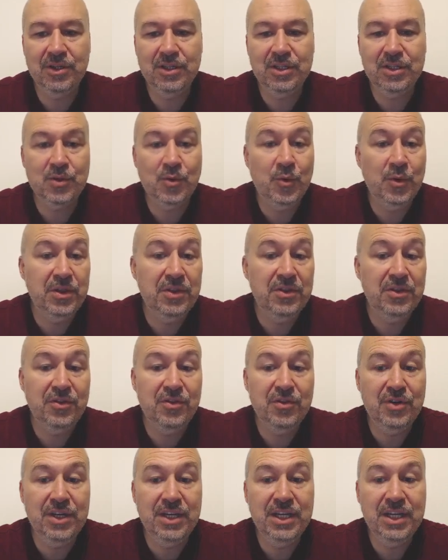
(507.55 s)
There's queen
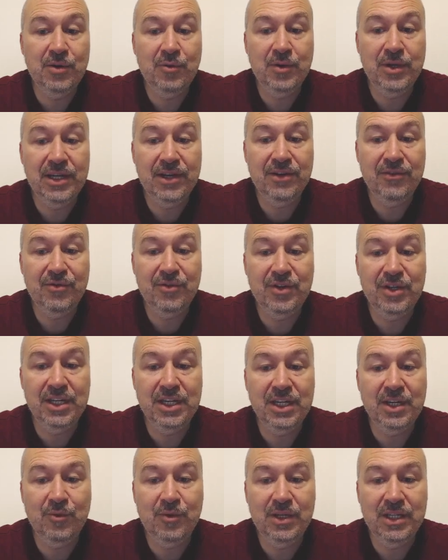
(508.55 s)
d3, queen
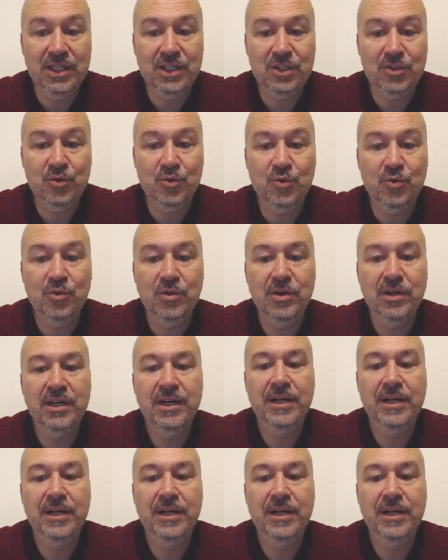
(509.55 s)
f3, queen e2.